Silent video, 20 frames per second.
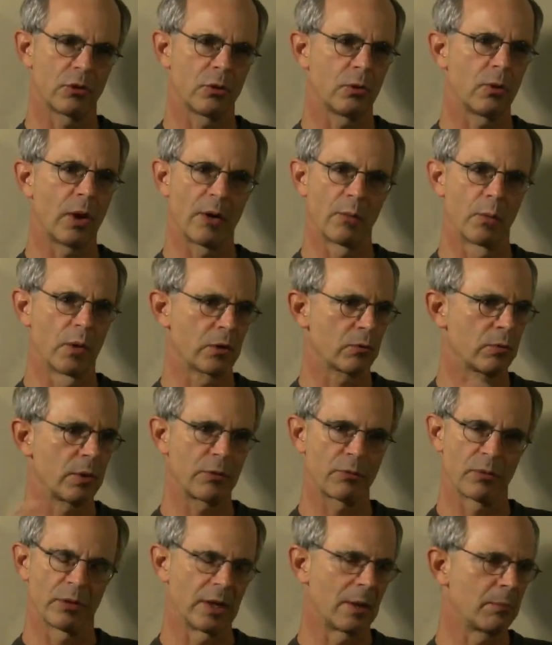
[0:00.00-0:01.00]
who I worked
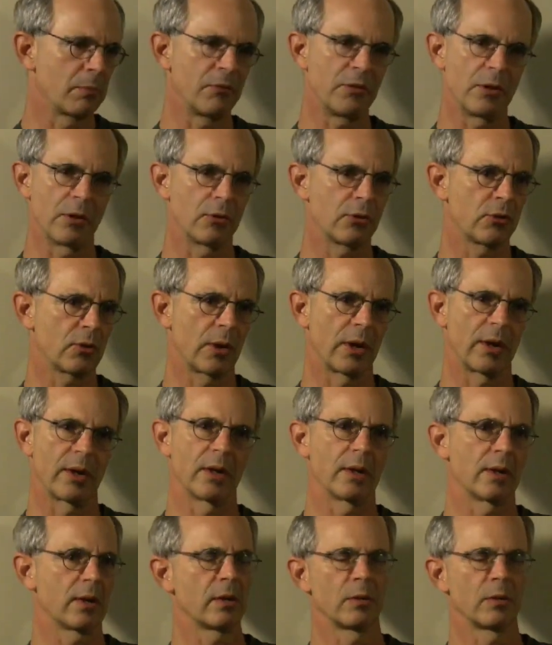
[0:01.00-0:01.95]
with for a number of years, who I